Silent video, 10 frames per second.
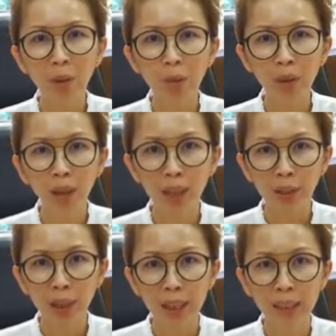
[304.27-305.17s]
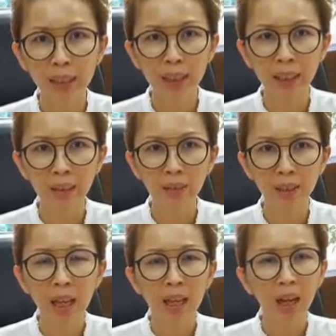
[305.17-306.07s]
knowledge and skills
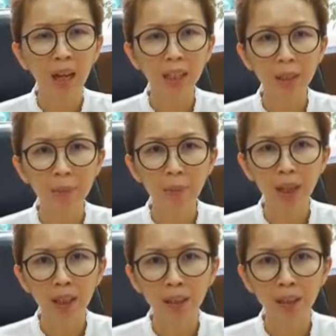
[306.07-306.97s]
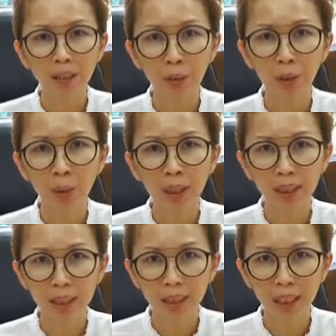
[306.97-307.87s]
are imparted during
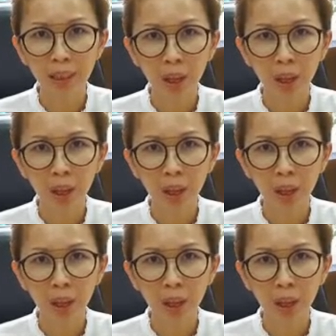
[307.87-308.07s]
learning